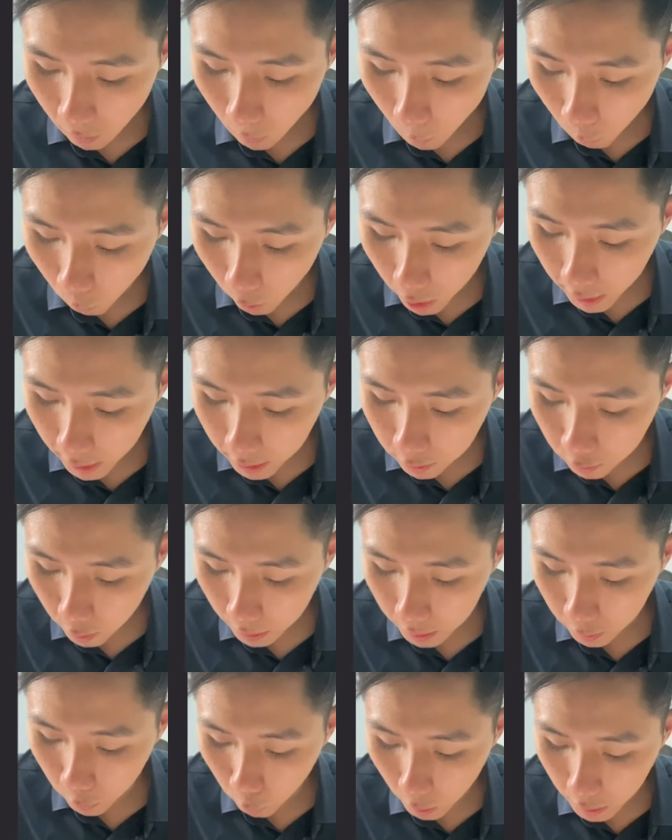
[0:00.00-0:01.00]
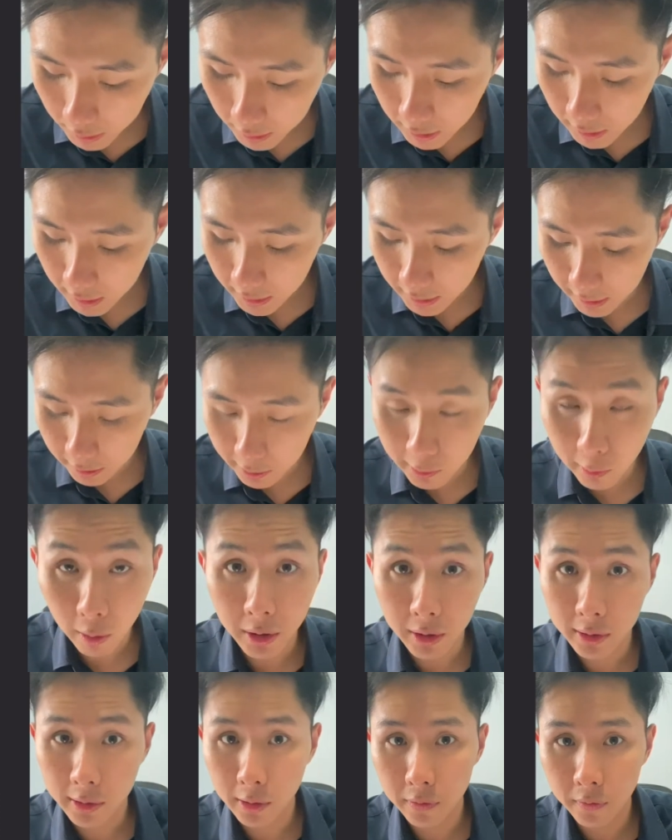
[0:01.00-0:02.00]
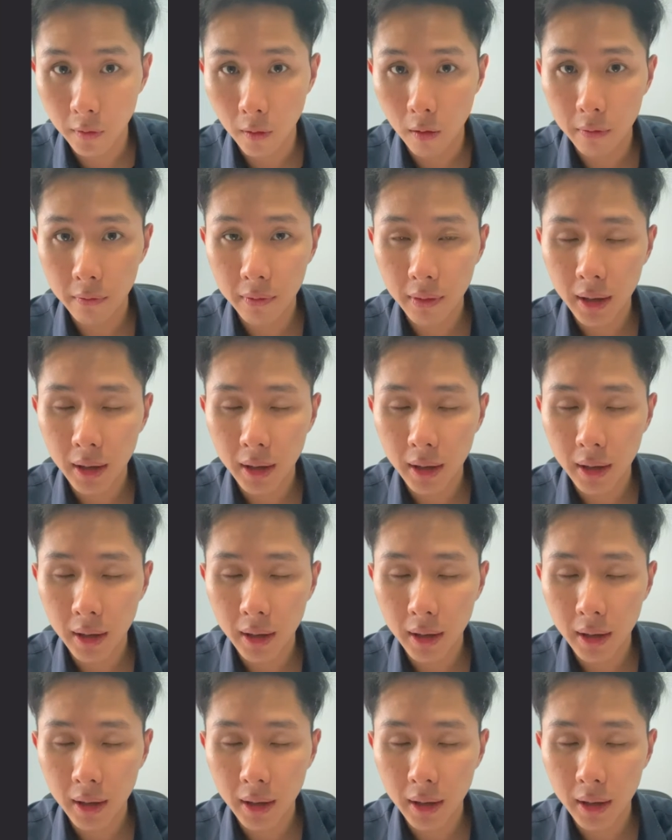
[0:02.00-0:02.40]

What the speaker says: 120, so on and so forth.